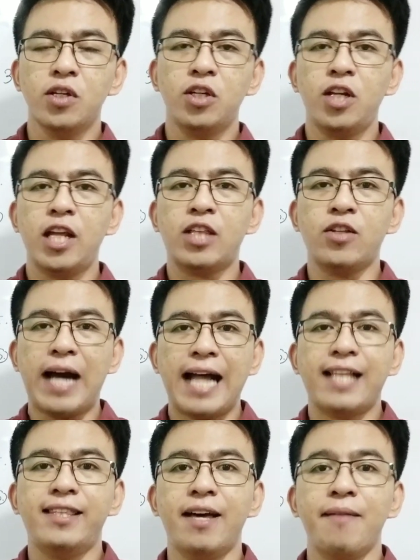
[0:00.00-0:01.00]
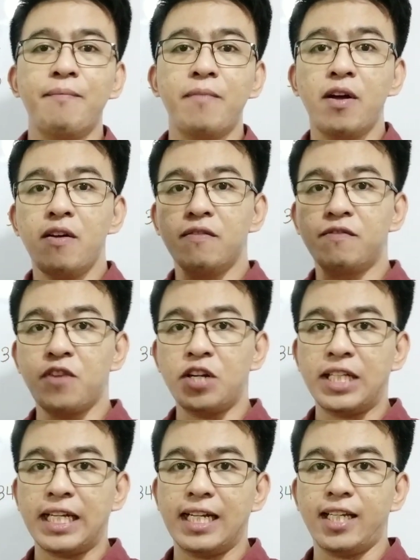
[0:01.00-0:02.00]
you need to add them
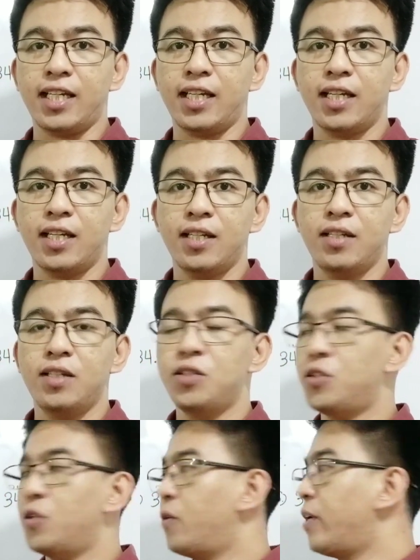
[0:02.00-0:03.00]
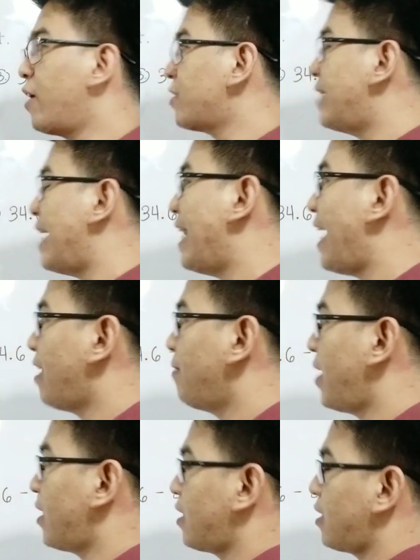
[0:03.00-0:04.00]
vertically. So here's the
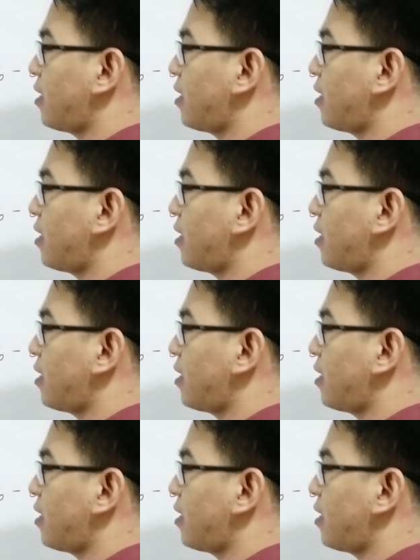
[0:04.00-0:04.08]
alignment.